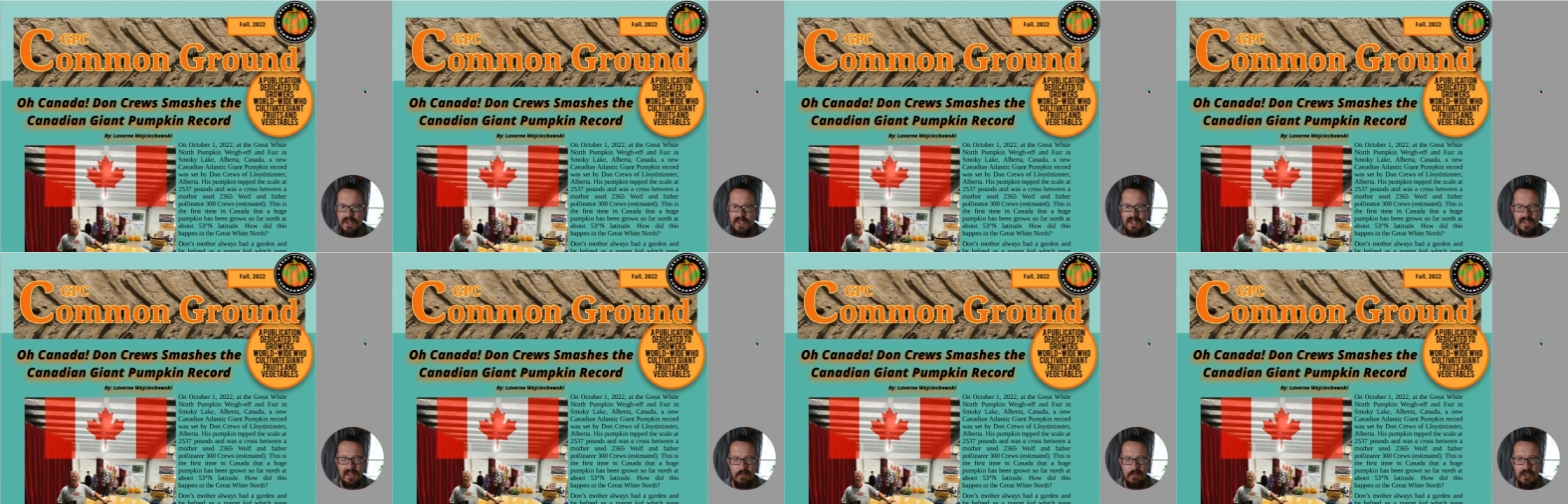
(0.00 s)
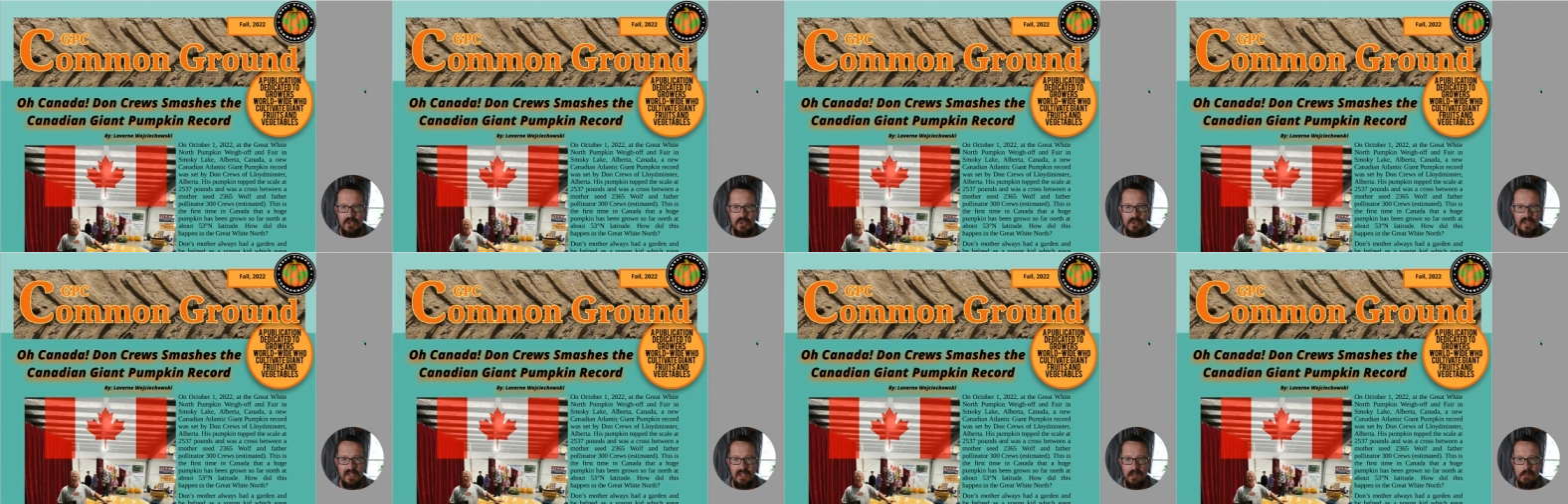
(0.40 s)
out some
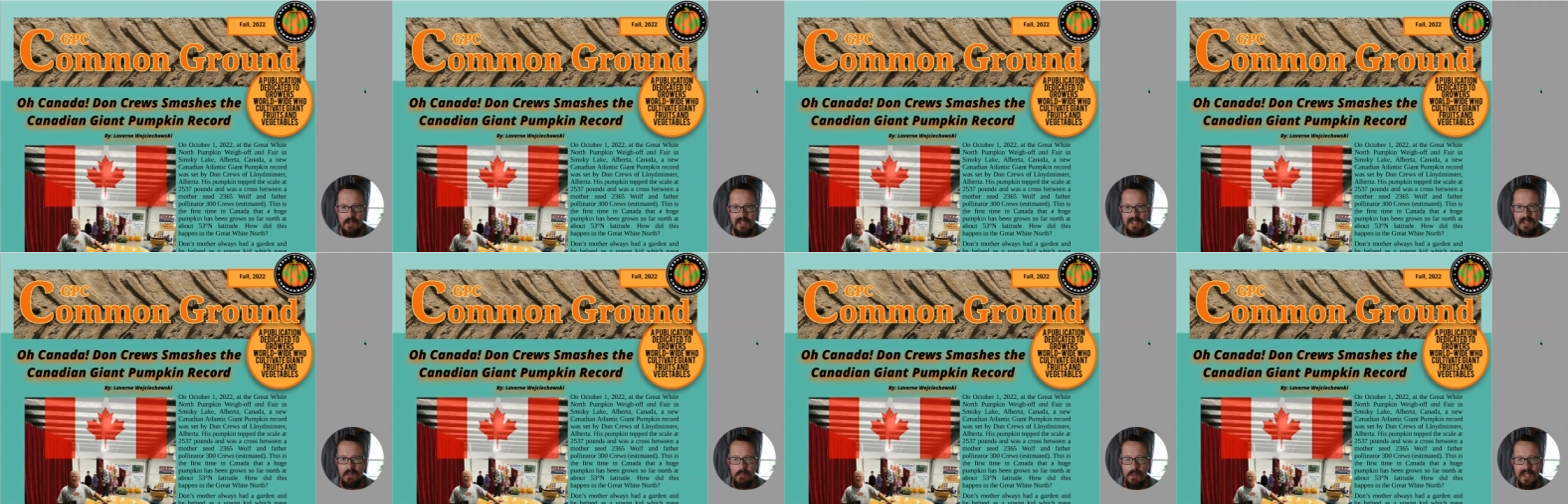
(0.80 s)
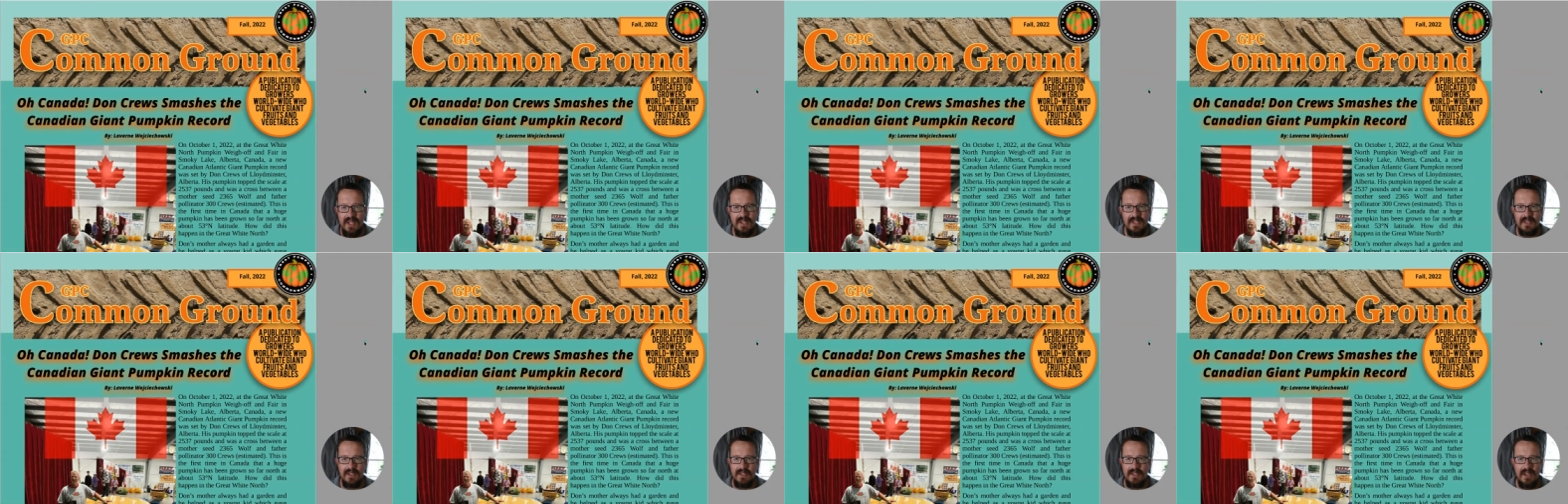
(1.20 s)
interesting bits and
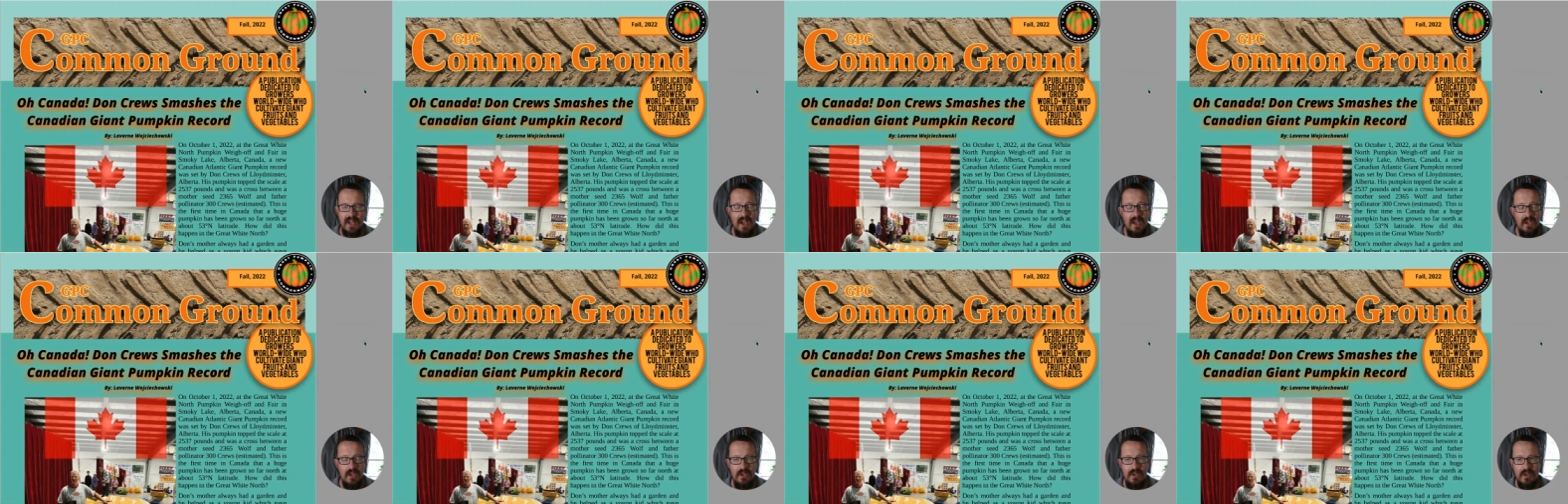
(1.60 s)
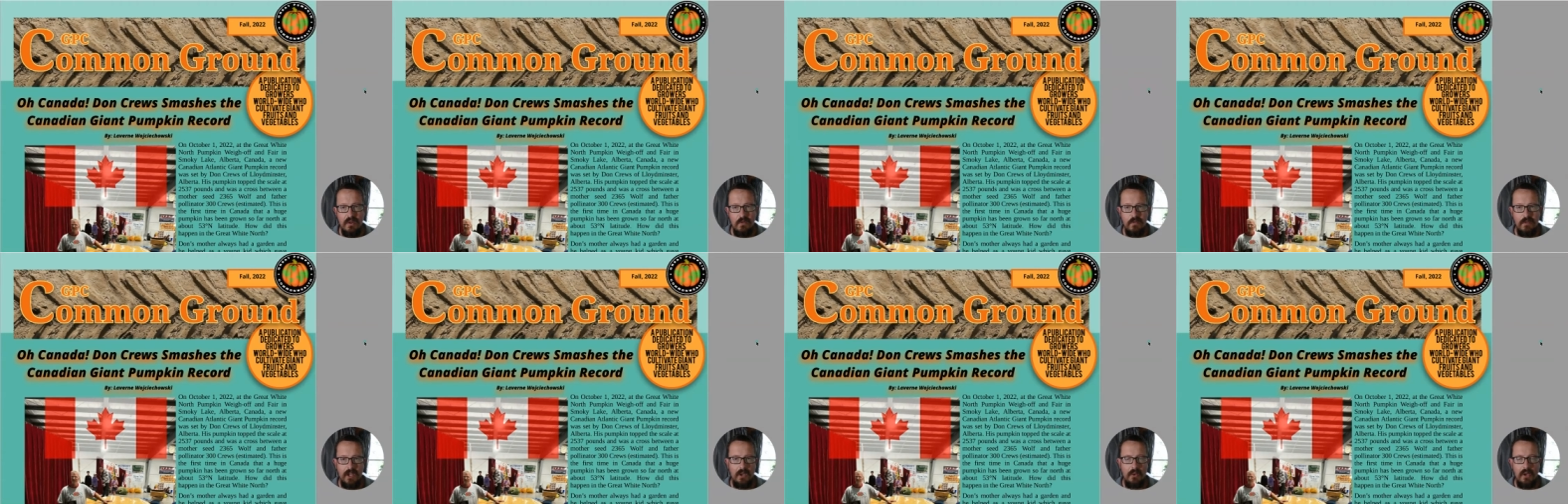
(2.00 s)
pieces. You can
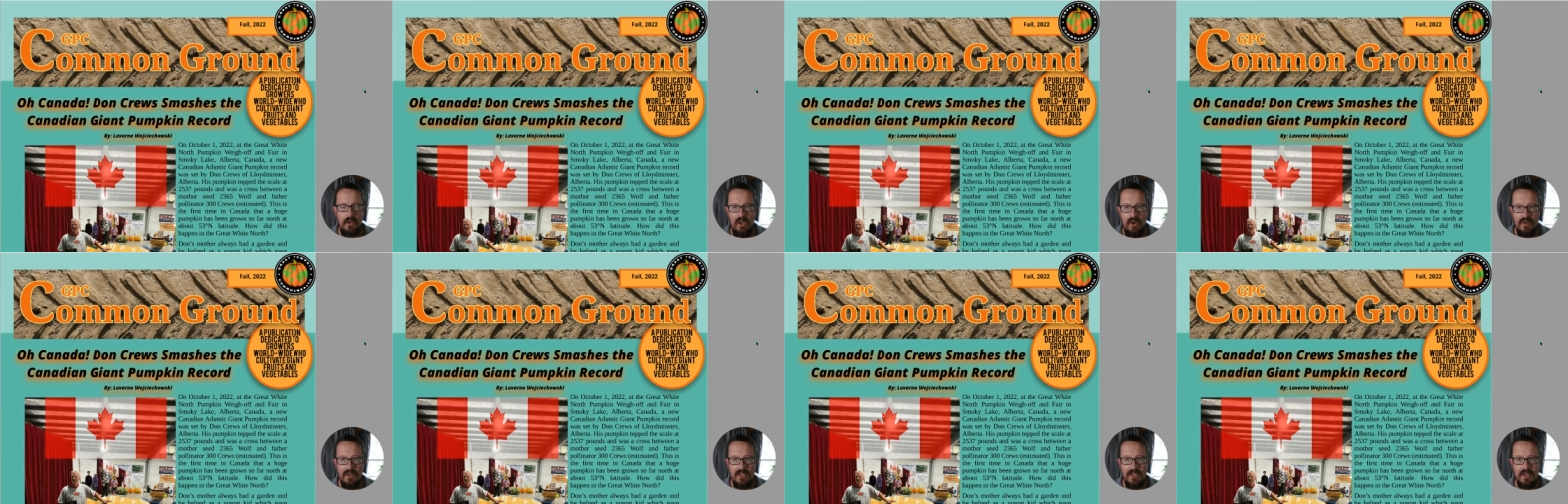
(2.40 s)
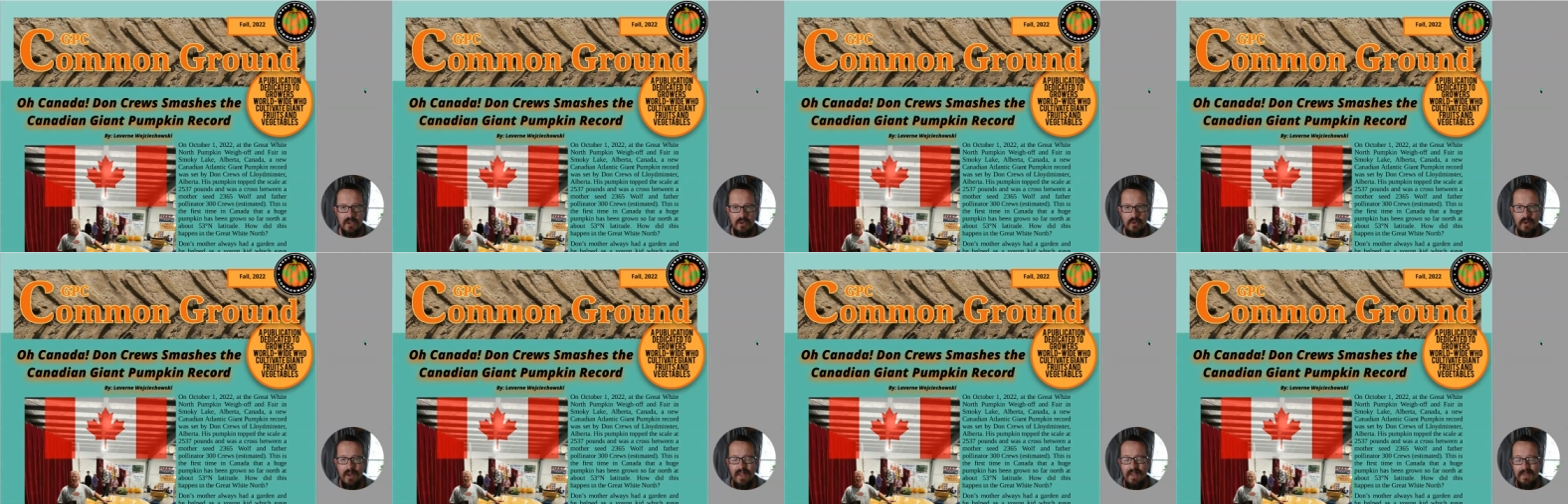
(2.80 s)
follow along too.